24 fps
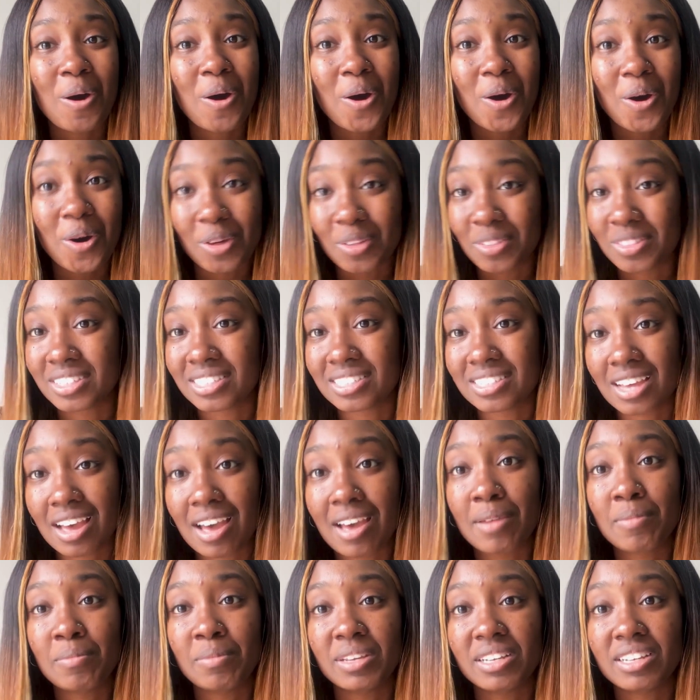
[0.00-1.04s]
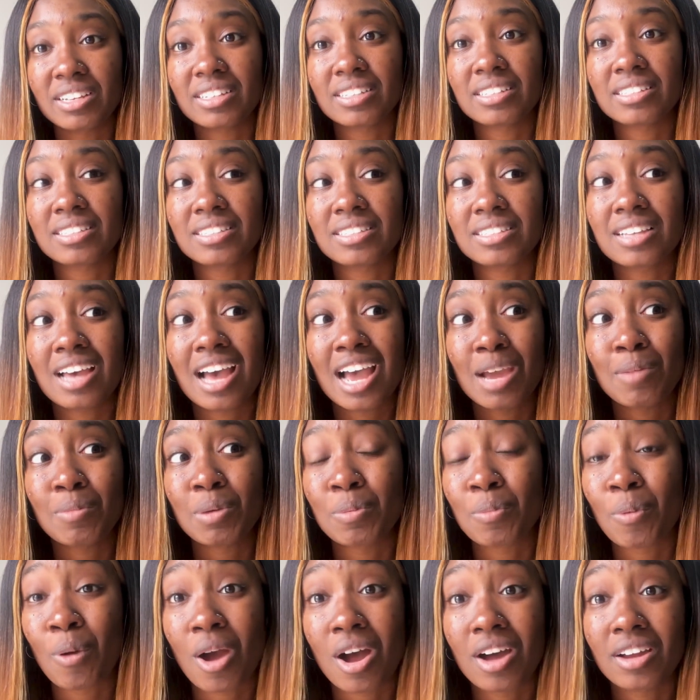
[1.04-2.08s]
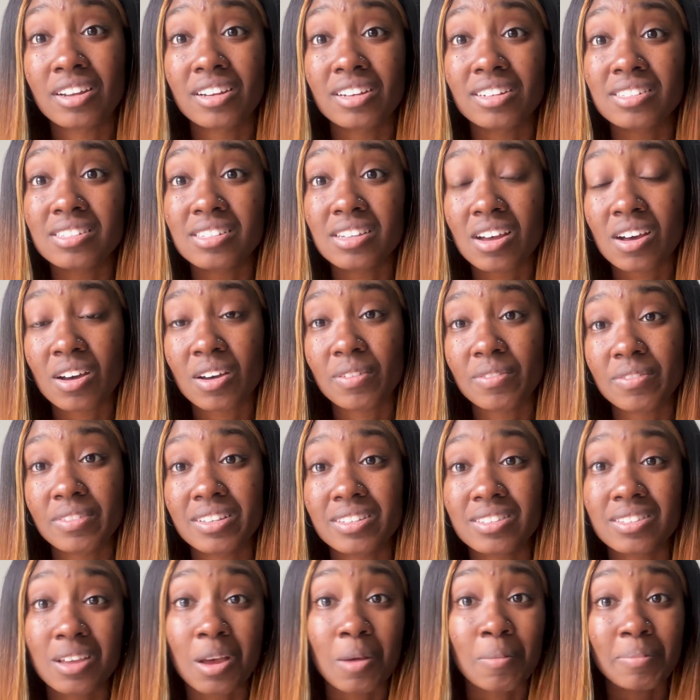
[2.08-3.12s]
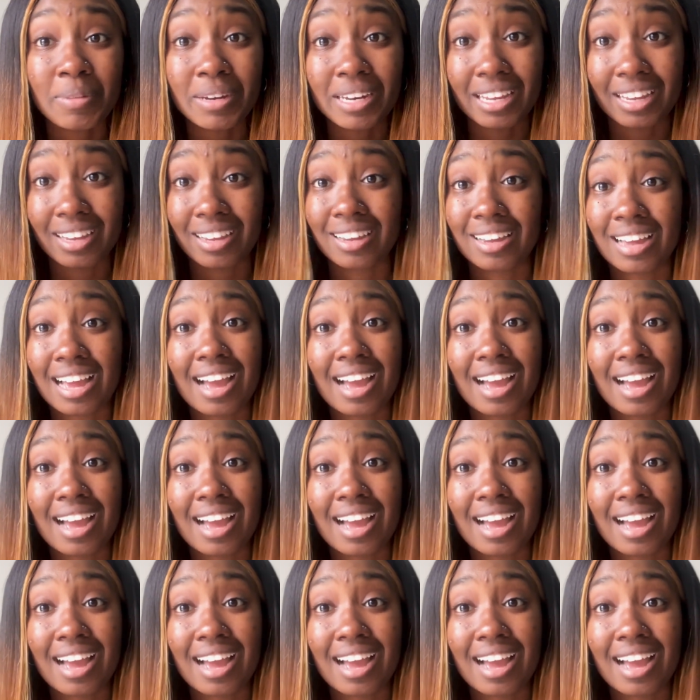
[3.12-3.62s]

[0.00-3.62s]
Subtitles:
all the time, because I'm a product of this company.